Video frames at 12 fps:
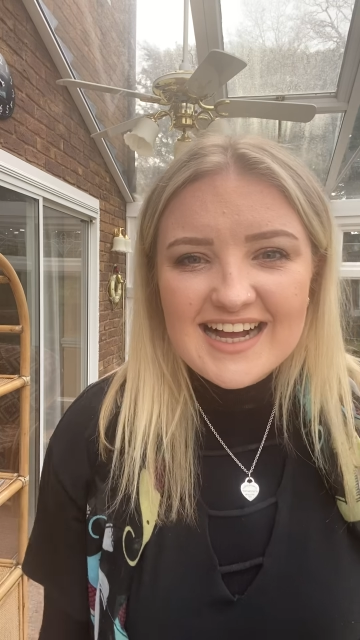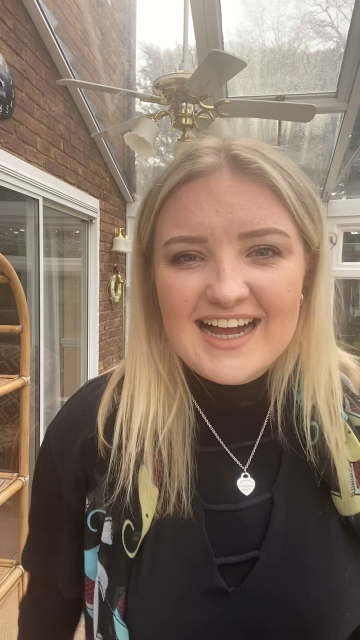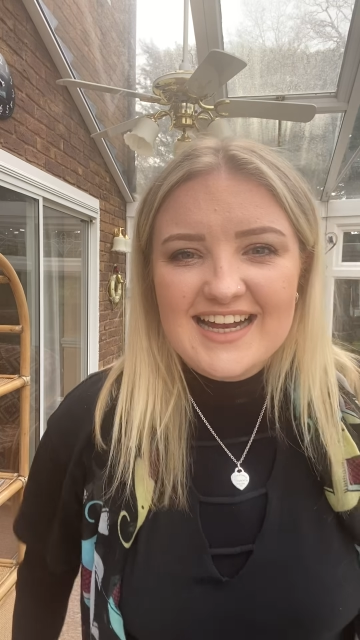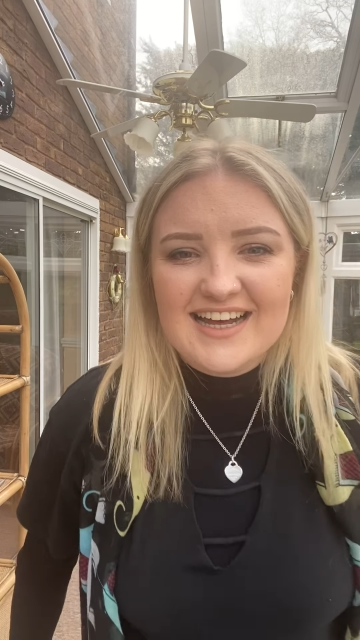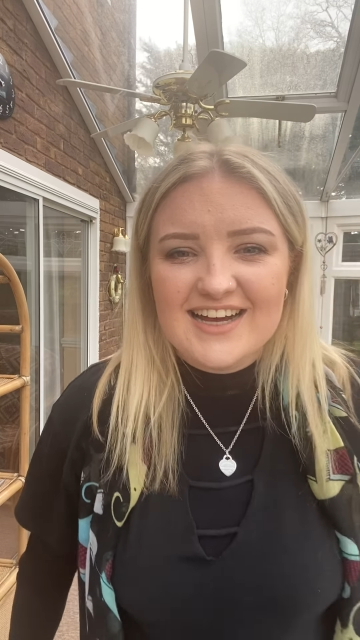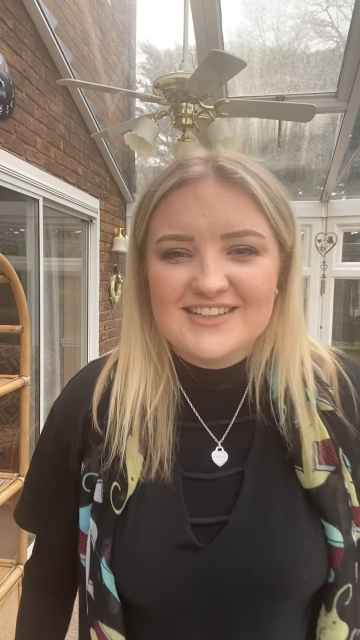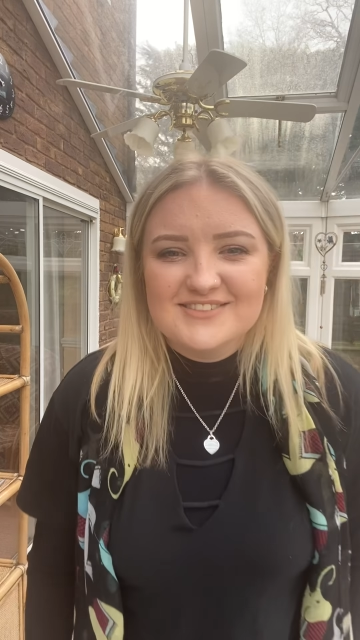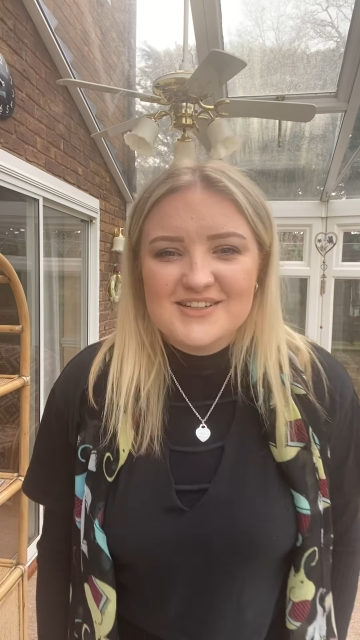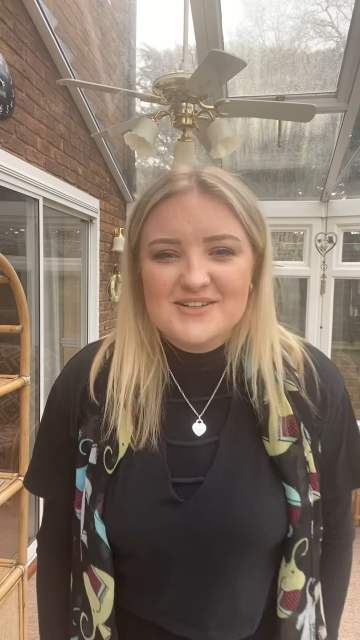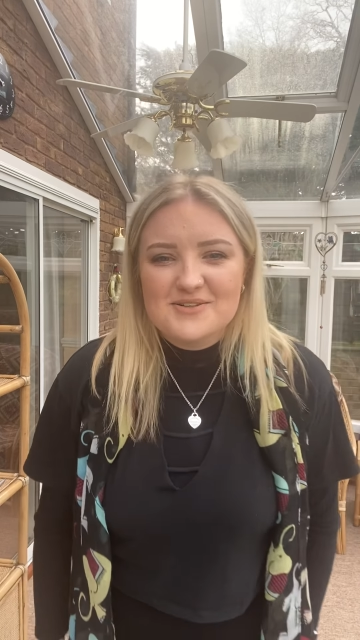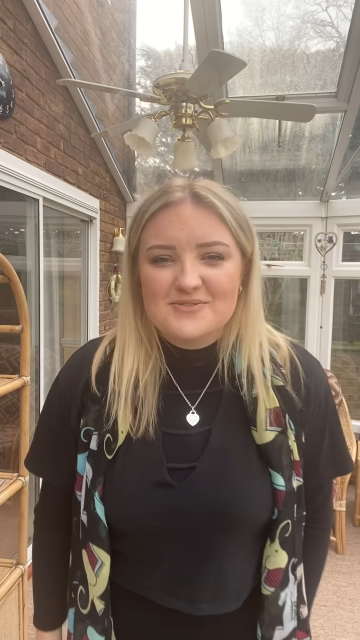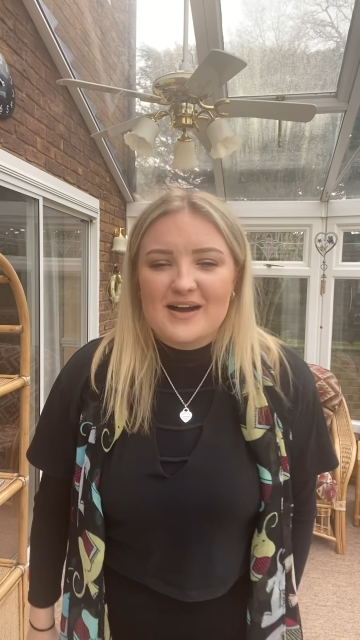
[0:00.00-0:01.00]
Hello,
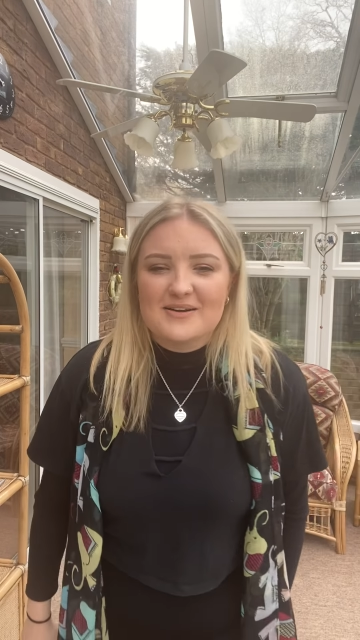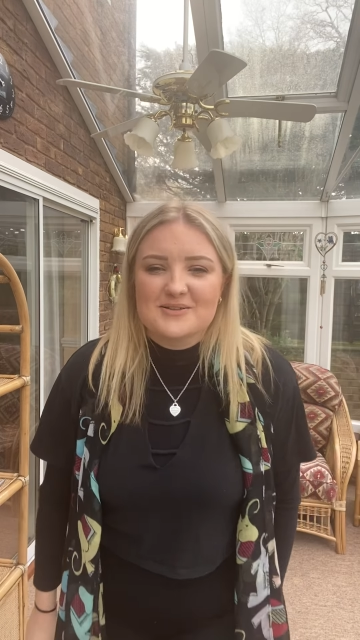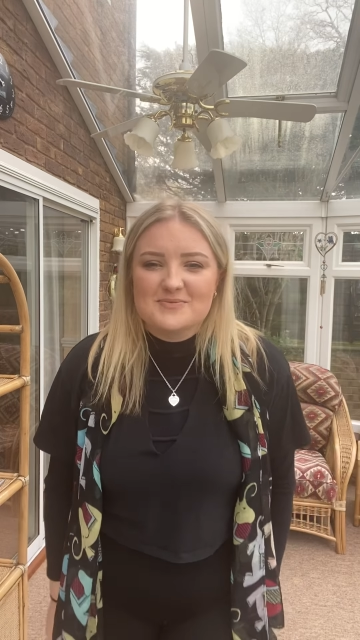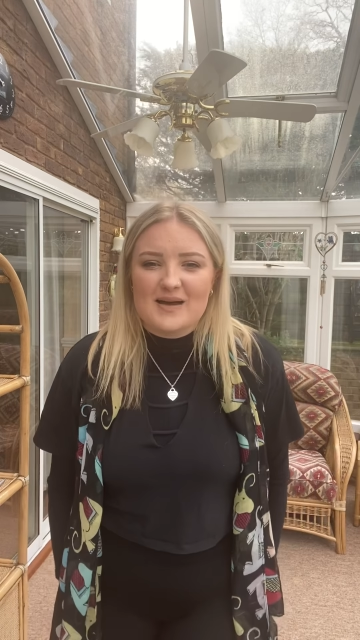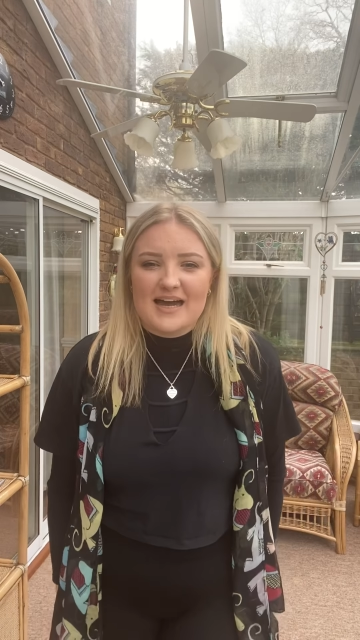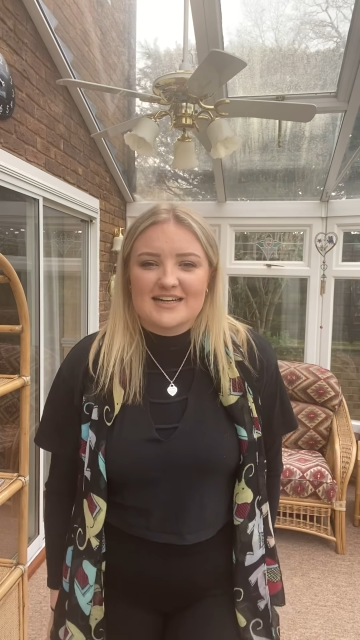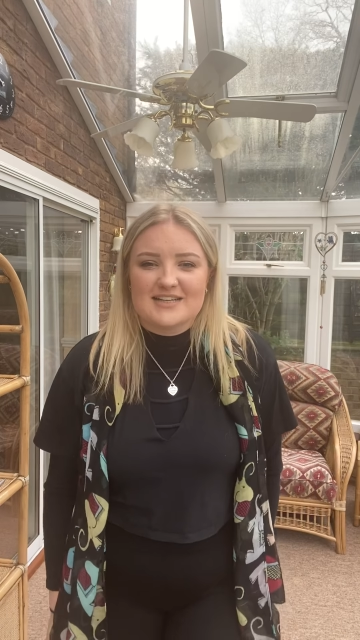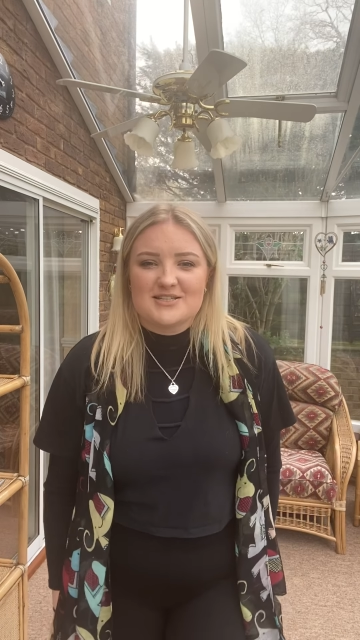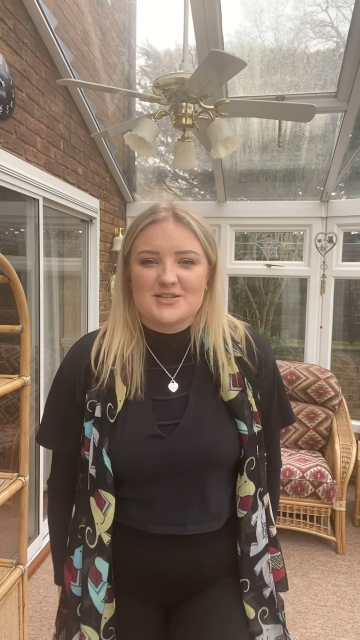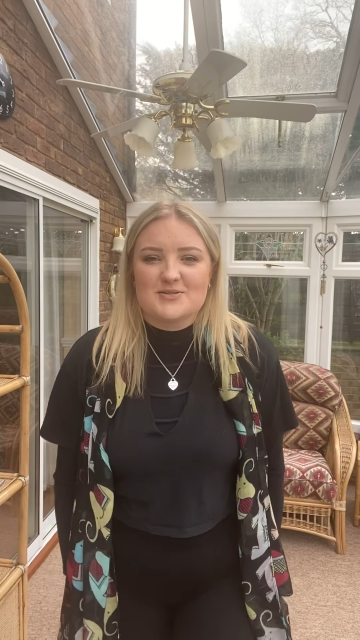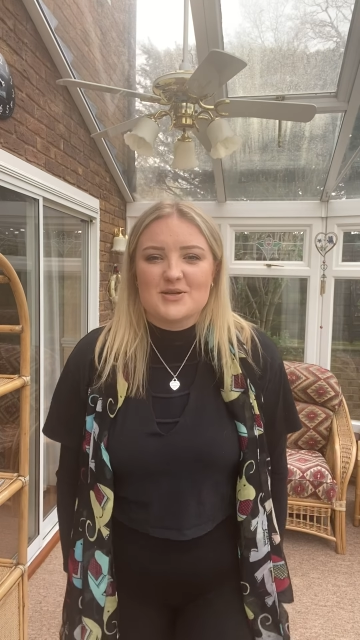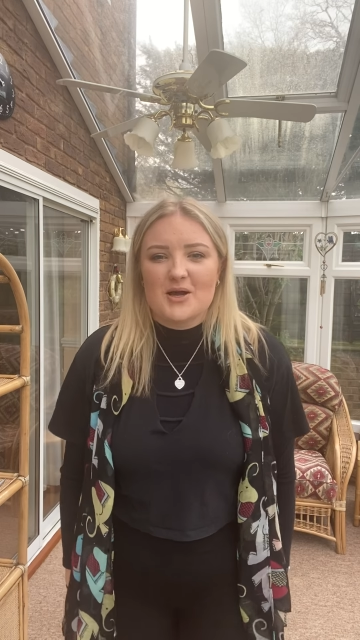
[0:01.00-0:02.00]
welcome back
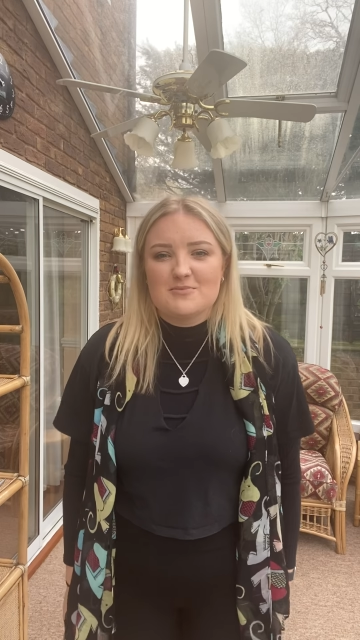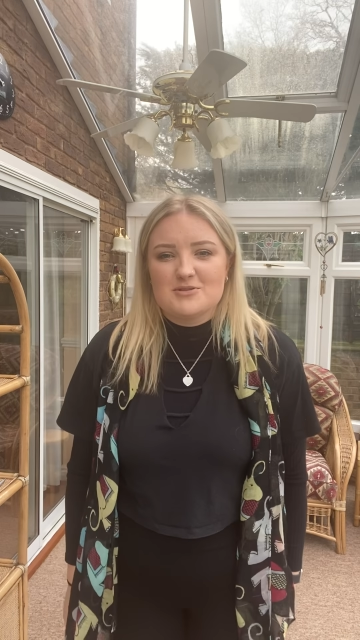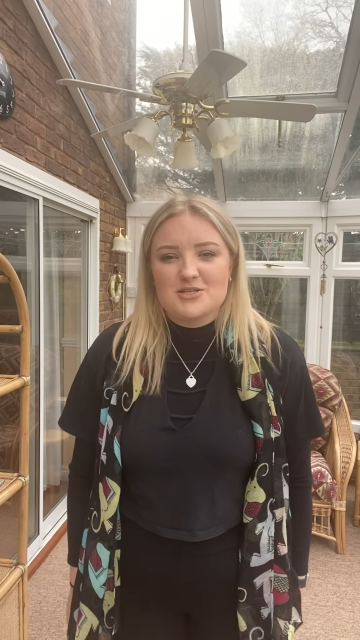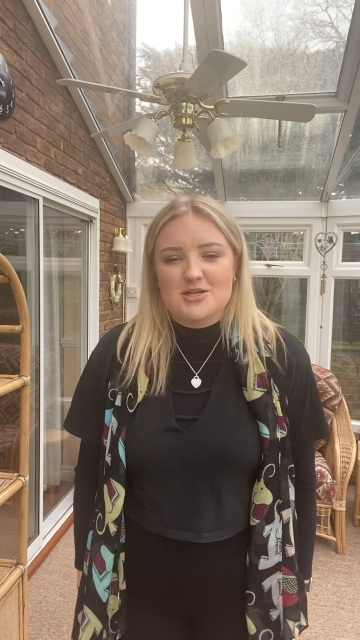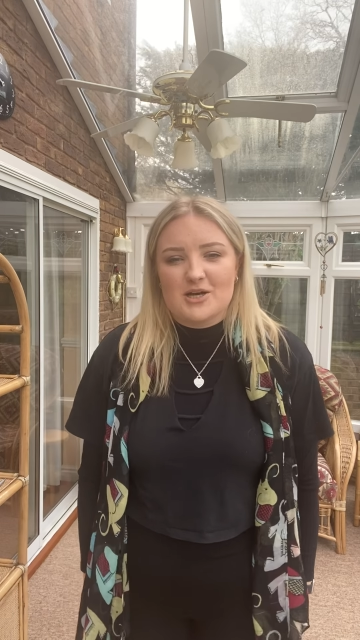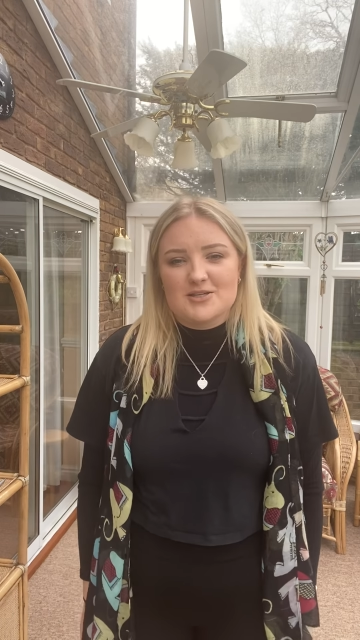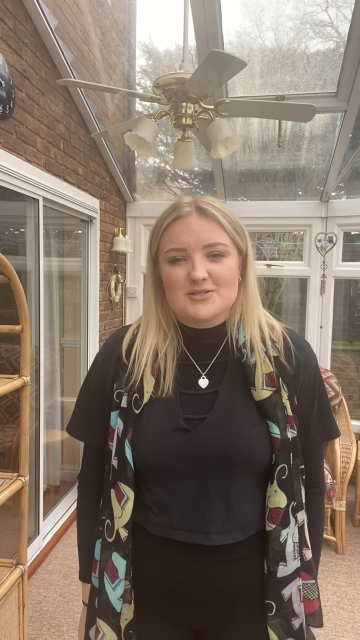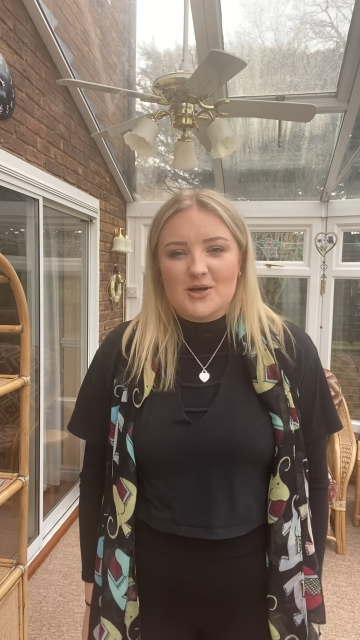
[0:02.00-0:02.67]
to Time to Shine's